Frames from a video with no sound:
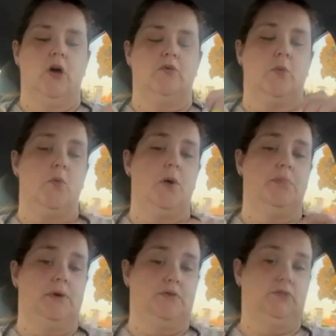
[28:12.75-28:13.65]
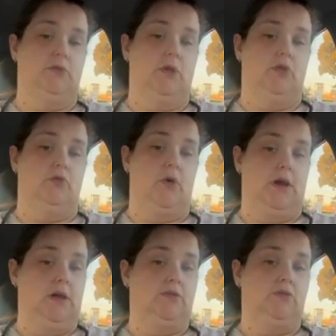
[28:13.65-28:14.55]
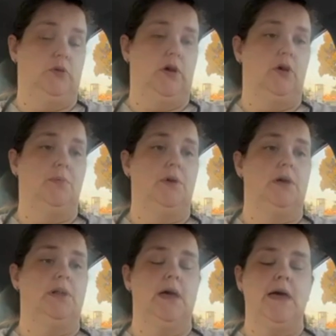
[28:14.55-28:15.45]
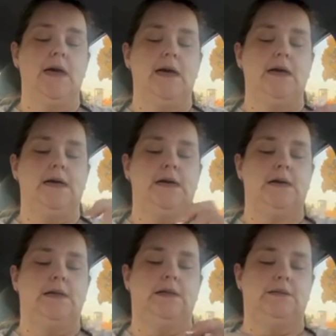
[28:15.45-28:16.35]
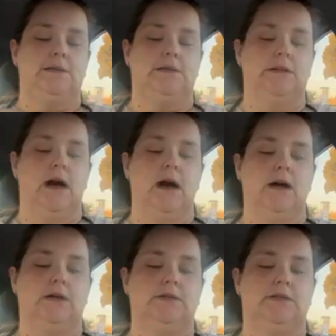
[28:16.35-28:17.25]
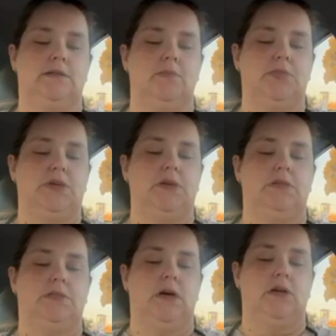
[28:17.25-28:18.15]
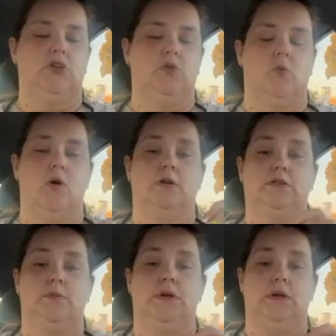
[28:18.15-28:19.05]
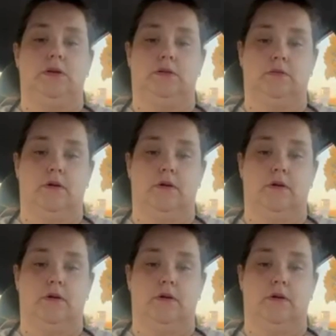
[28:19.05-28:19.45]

from one place to another right next to an airplane, it is not something that you want to be